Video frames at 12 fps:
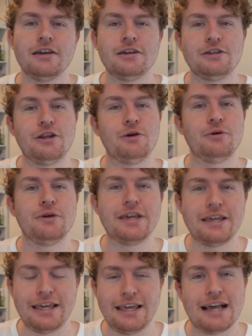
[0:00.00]
you know,
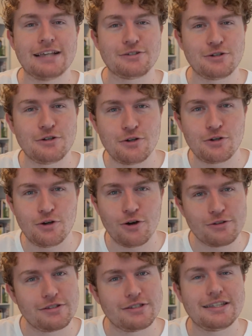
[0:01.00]
he hasn't
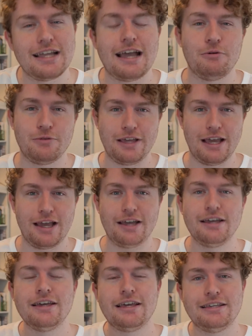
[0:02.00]
gone stale
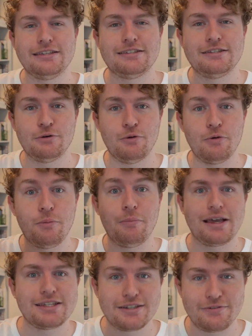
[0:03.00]
yet. He's still
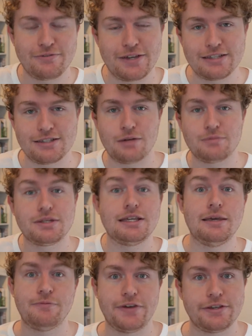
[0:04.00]
mixing things up to
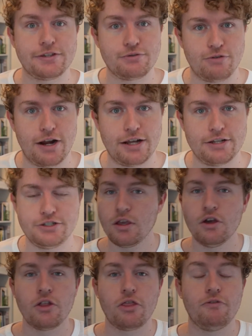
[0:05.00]
keep things fresh.
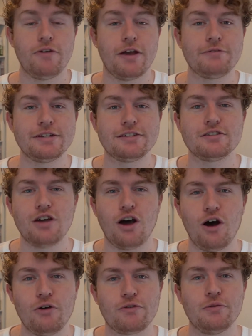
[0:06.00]
The very
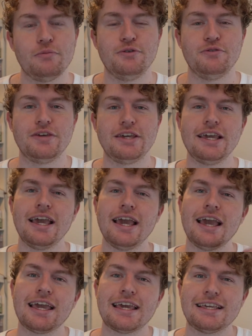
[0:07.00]
start of the movie
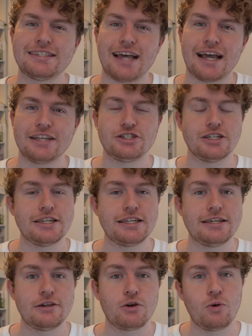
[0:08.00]
is
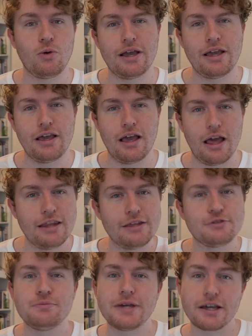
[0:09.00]
actually quite a
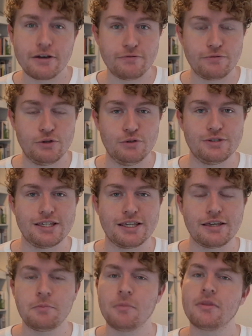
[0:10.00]
little bit confusing,